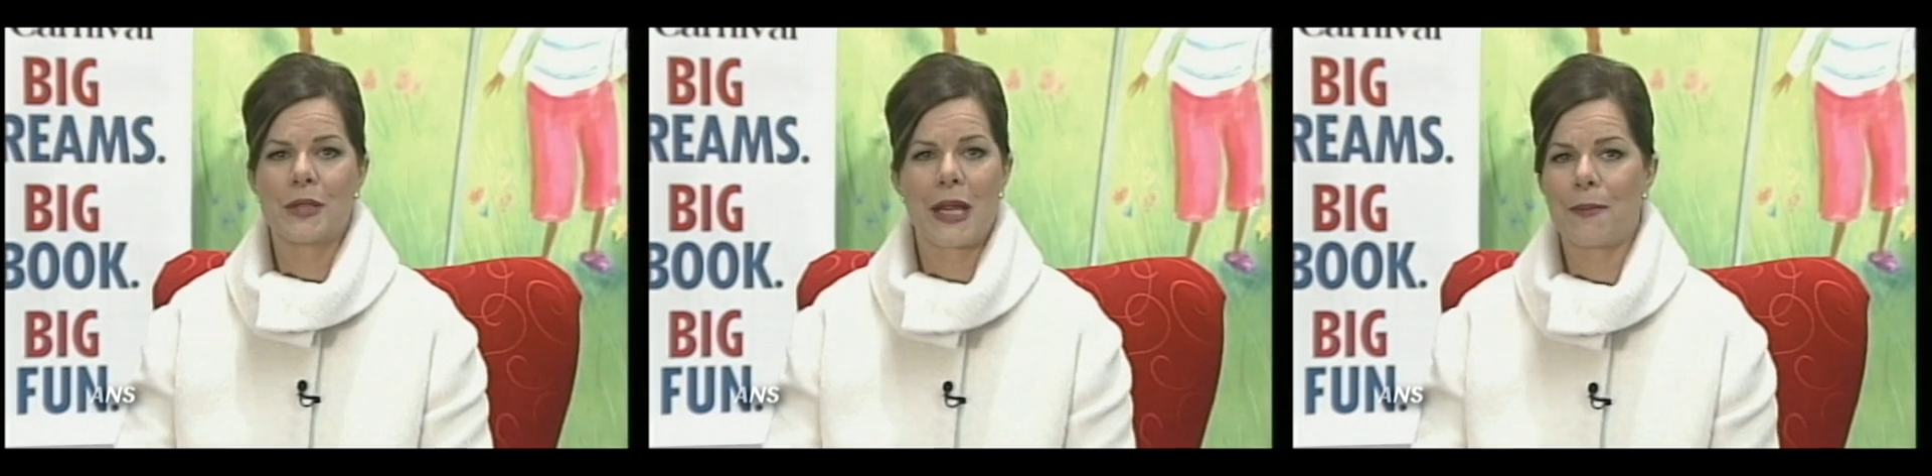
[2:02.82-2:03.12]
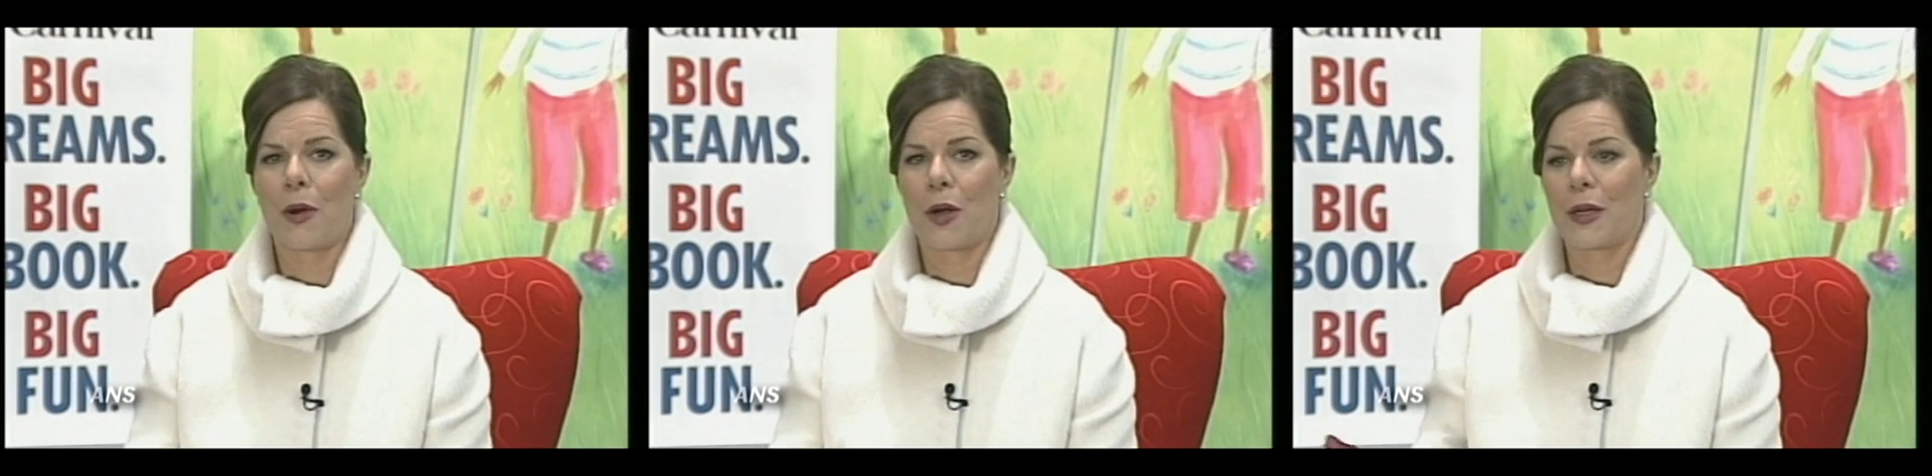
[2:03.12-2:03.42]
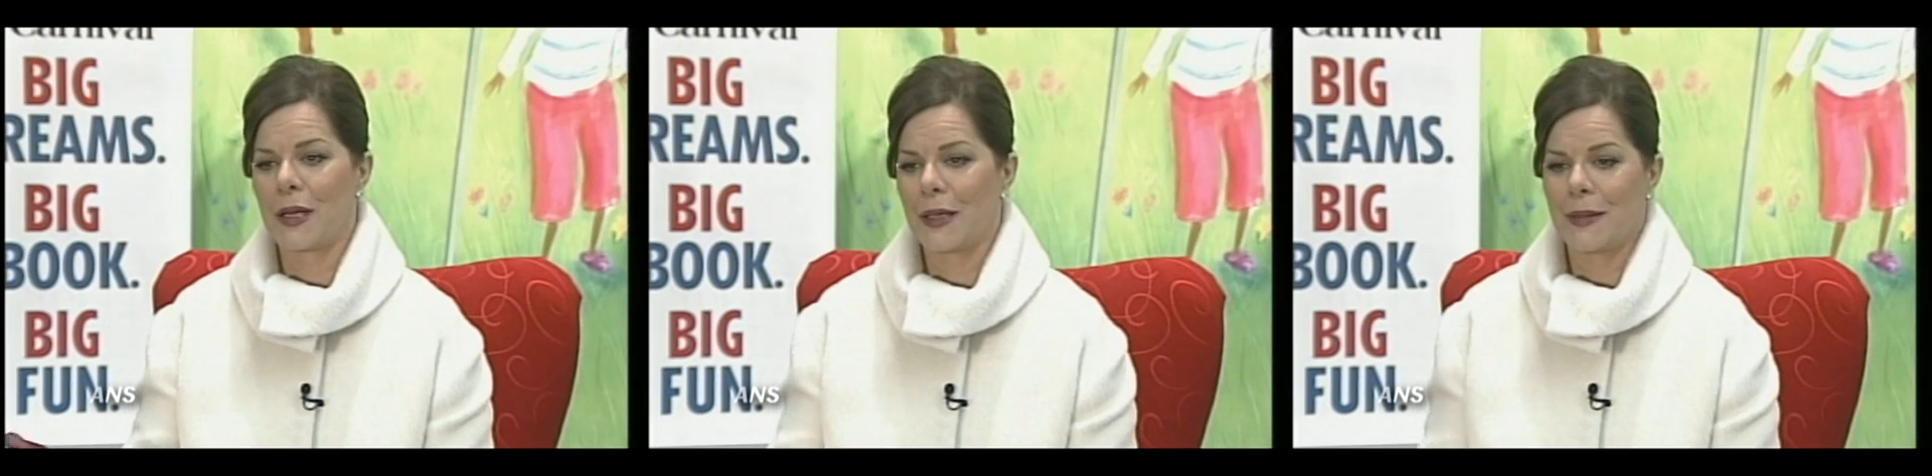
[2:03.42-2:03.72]
take part
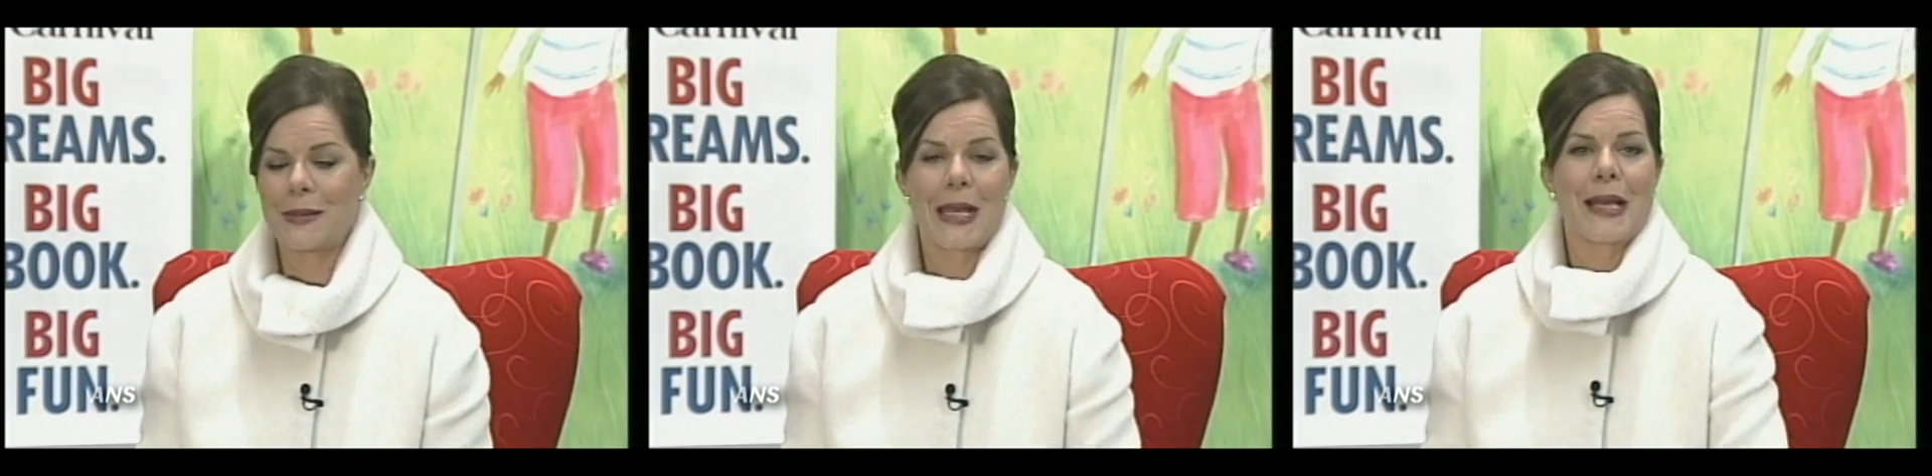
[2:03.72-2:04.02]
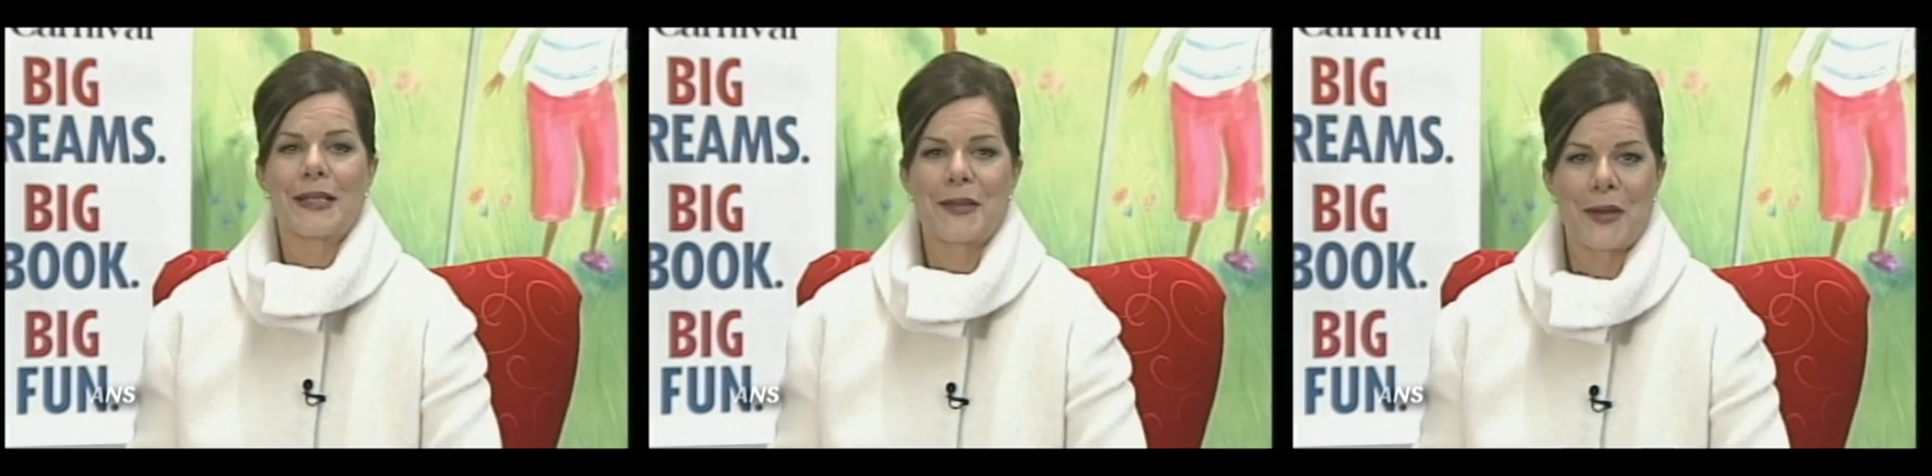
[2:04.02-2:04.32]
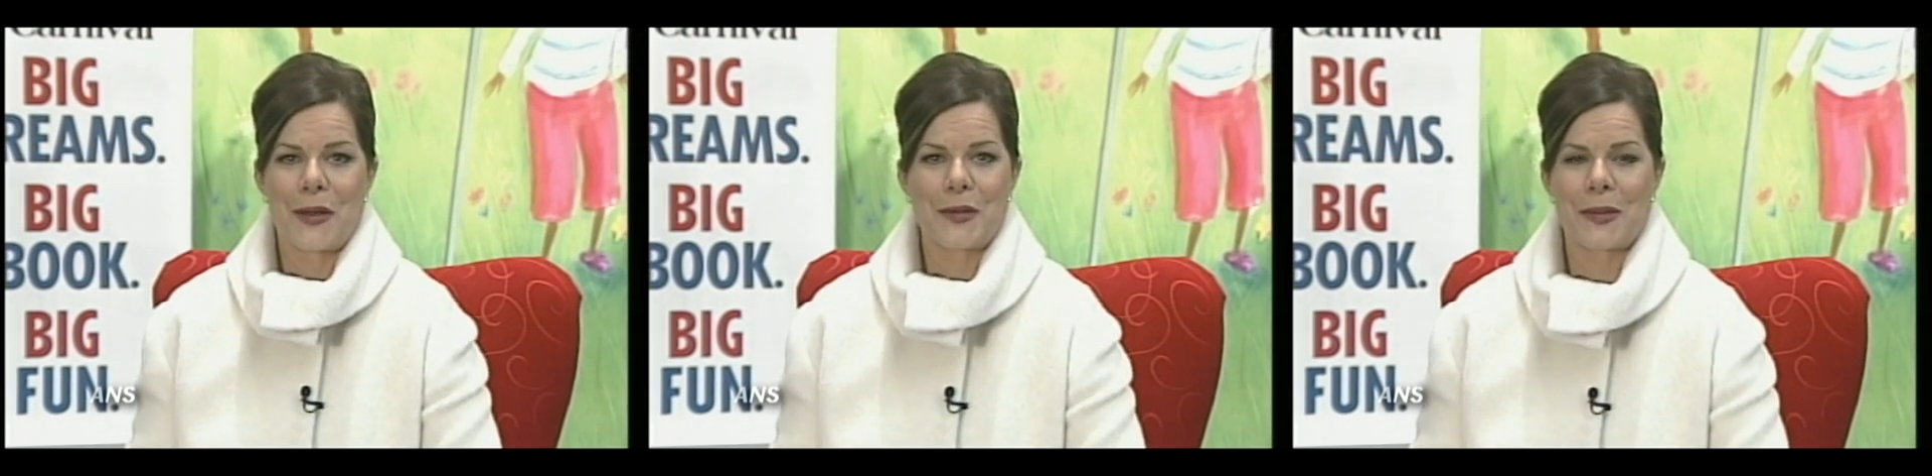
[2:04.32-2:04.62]
in a
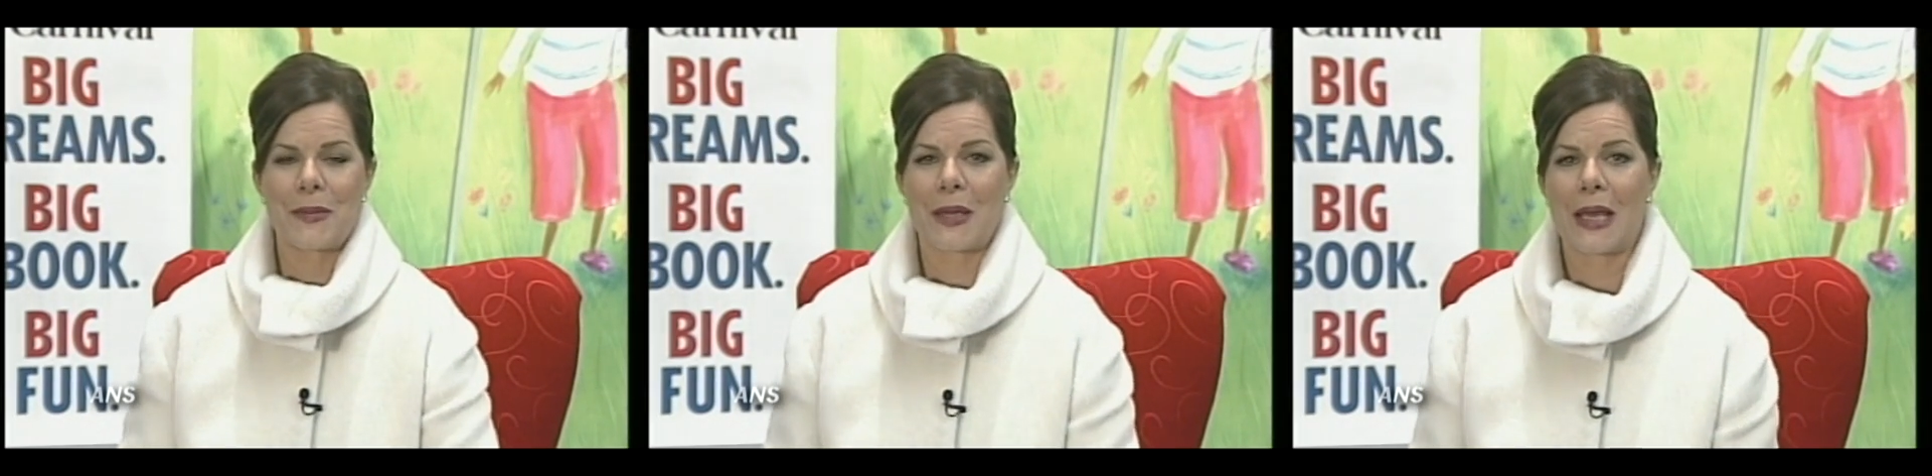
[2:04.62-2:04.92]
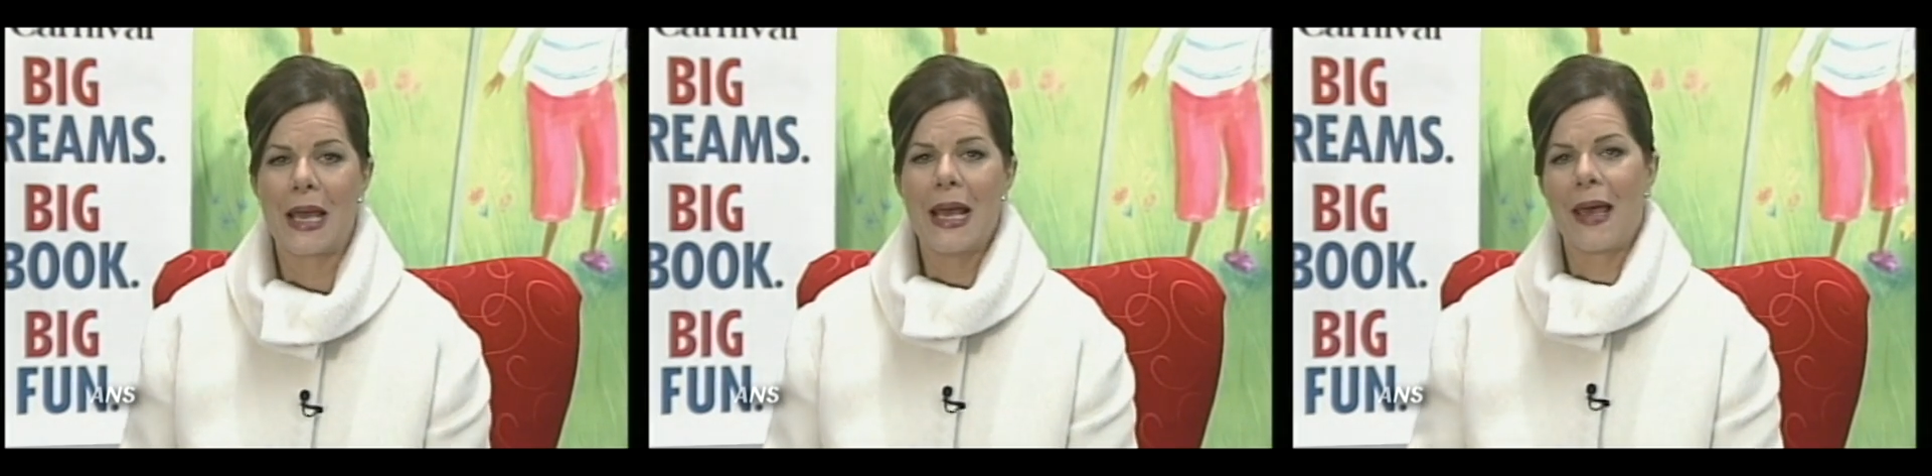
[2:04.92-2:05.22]
dance-a-thon or something,